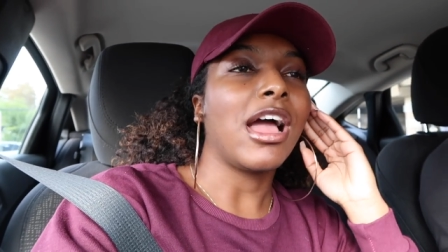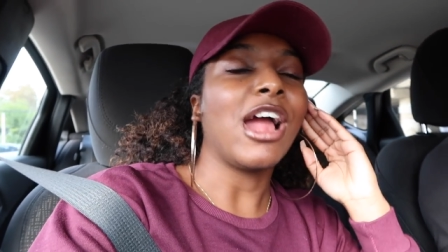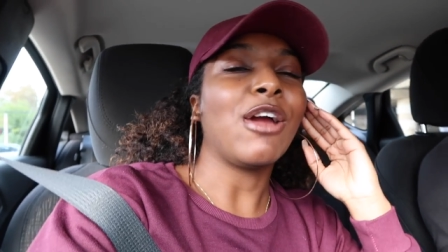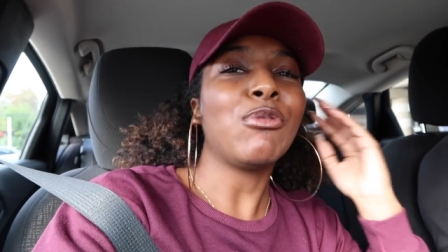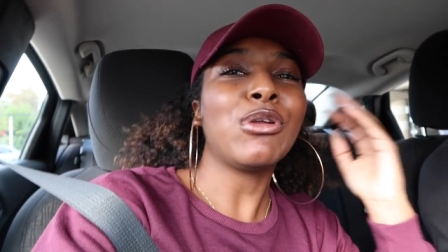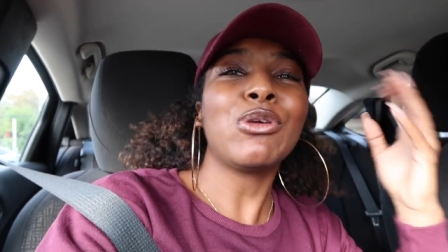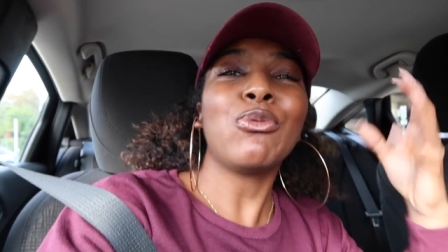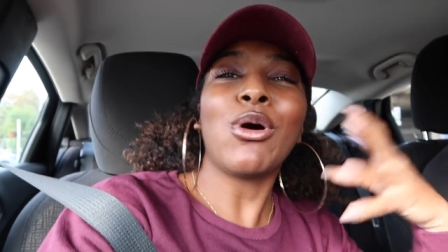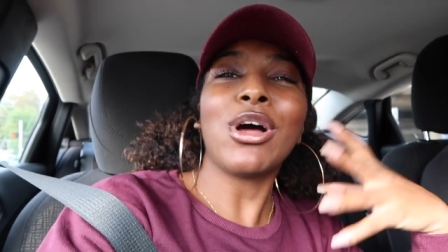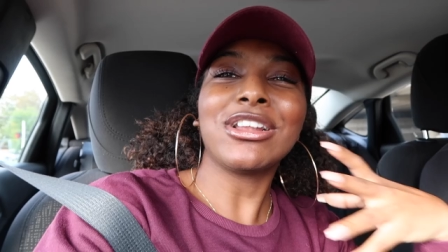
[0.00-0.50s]
I
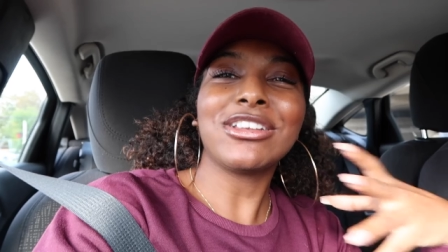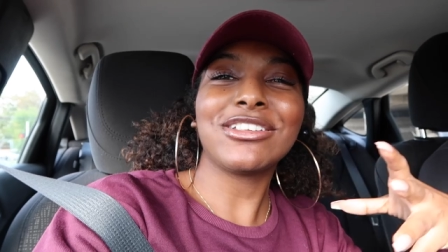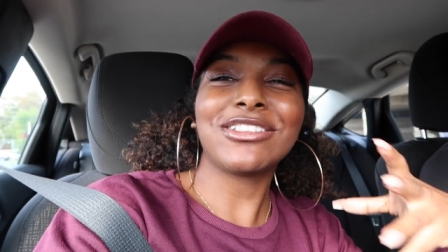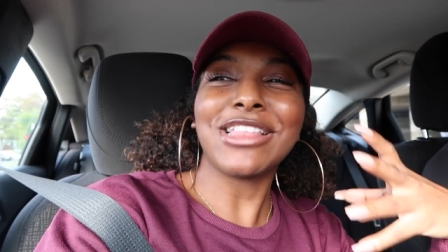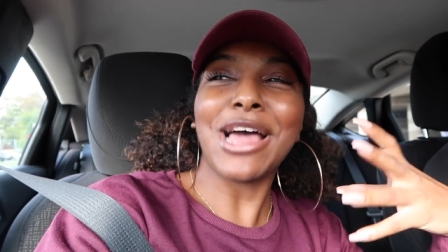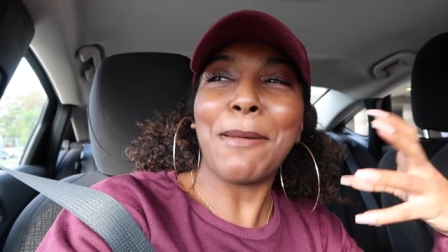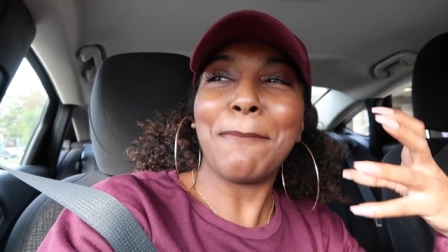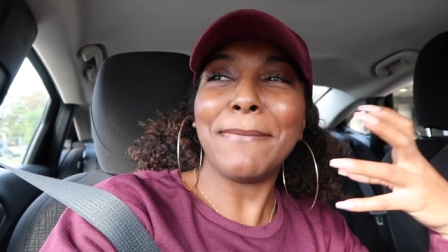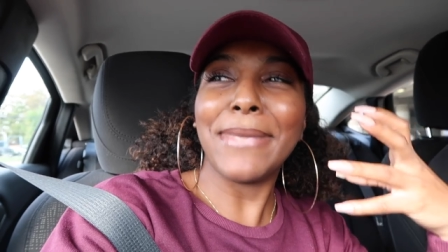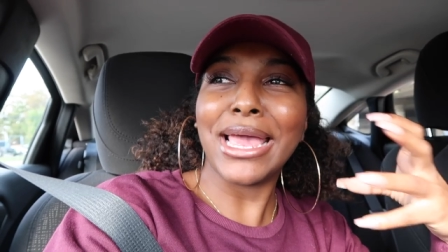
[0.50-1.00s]
really wanted
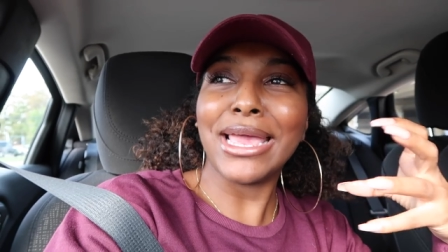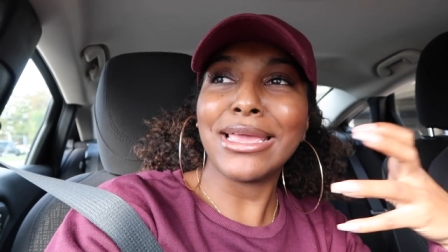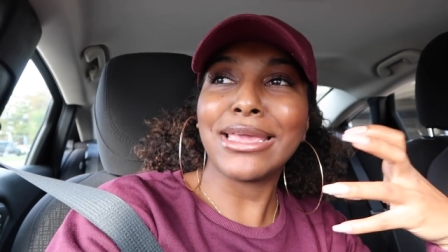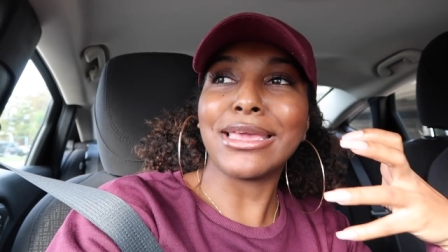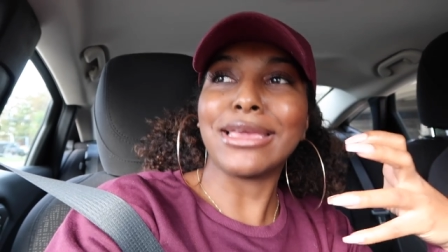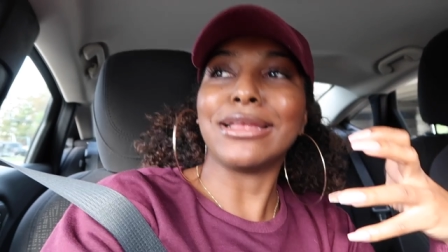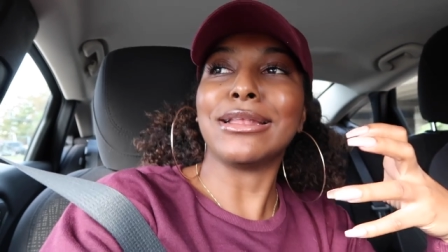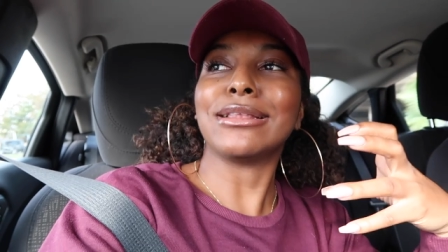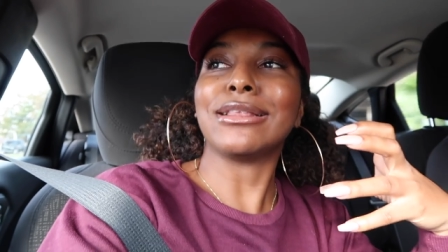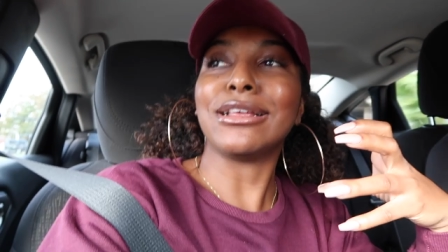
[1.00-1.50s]
just that
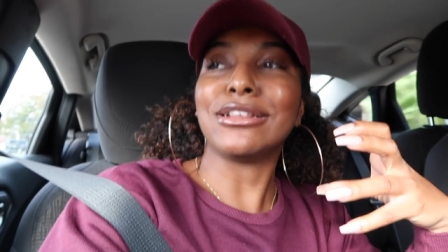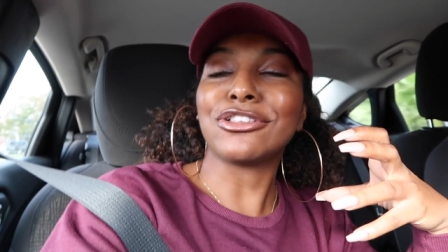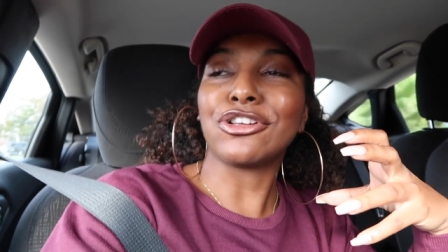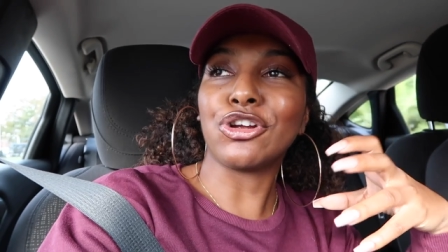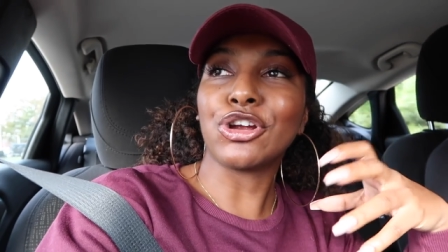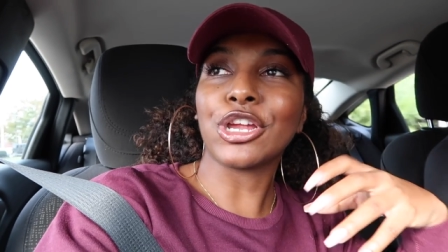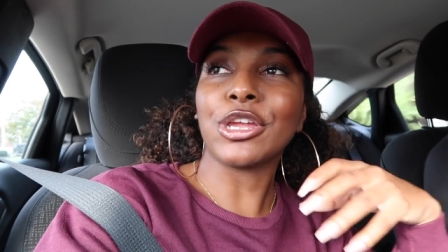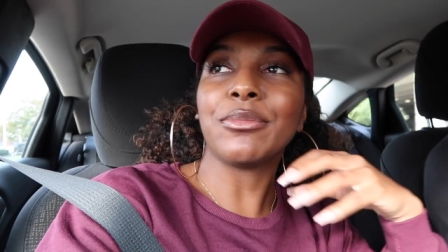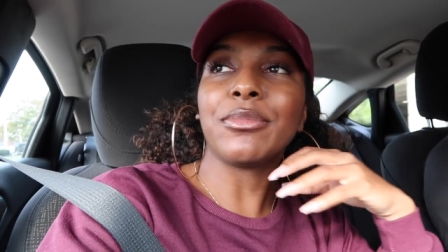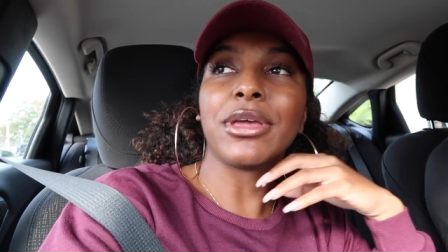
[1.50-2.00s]
bacon, the
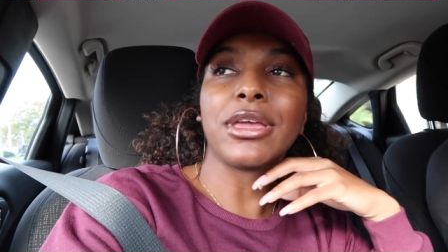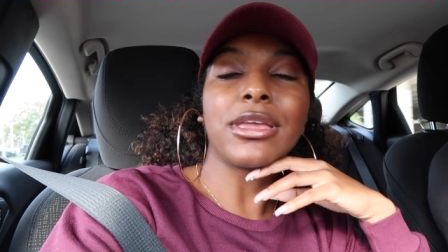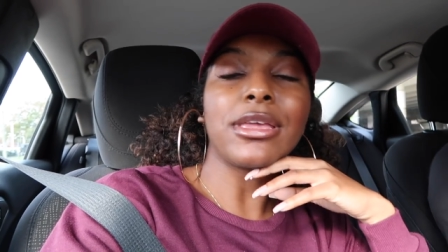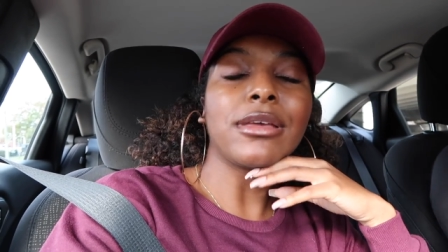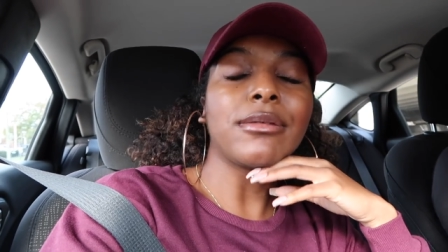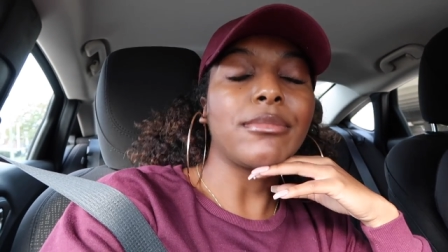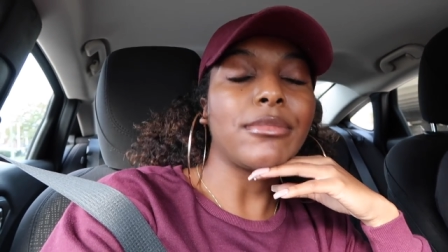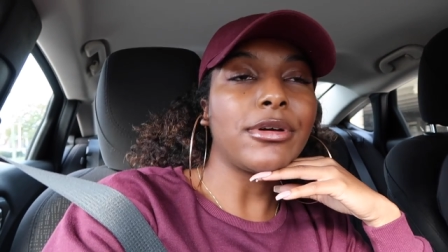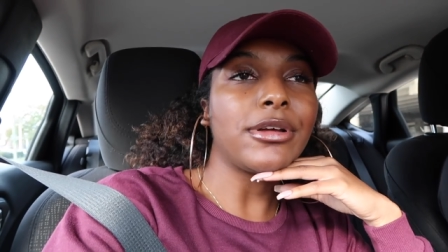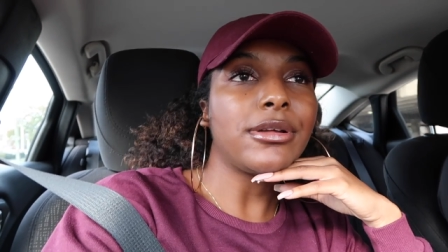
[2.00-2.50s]
turkey
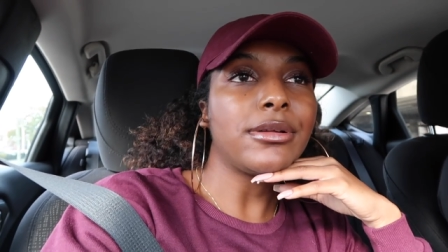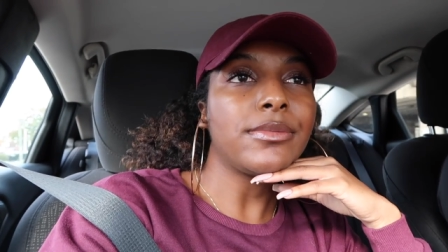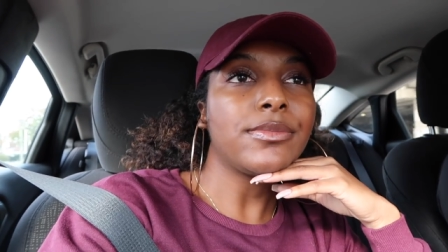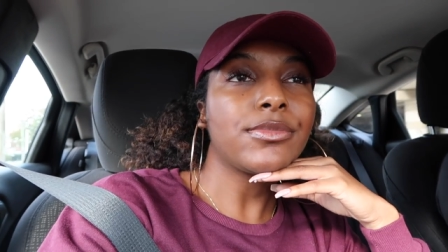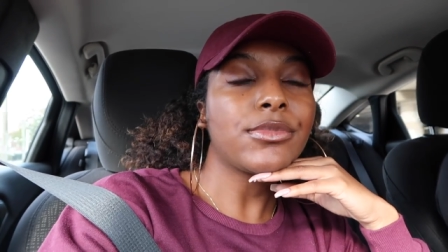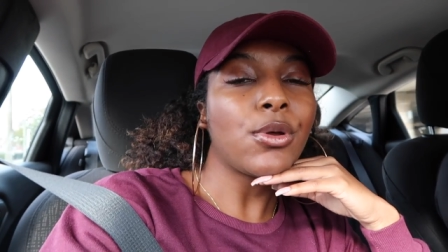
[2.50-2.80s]
bacon, but